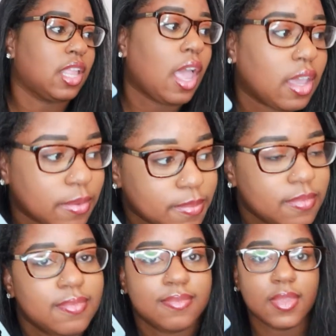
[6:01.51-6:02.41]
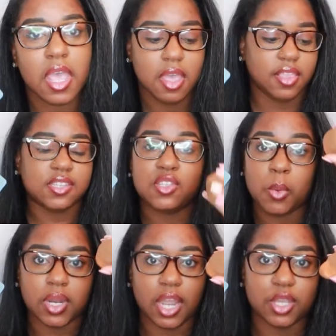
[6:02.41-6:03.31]
Like, this is the
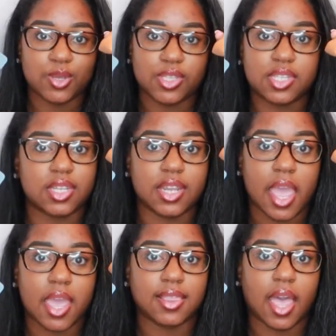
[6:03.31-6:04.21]
one I used today.